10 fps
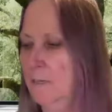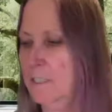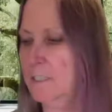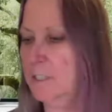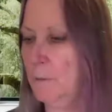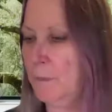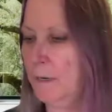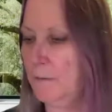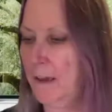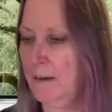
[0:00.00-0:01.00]
want to just jump
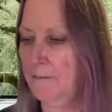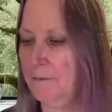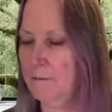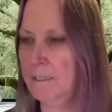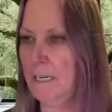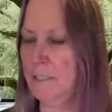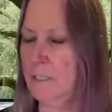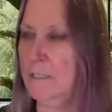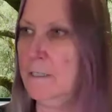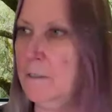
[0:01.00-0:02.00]
in. I've had a few
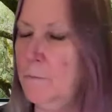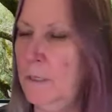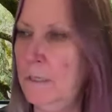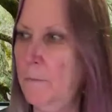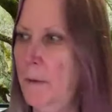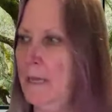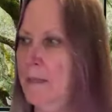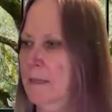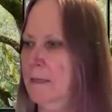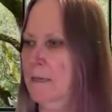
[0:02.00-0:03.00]
sessions with
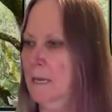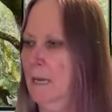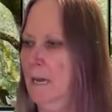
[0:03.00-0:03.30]
Beth, and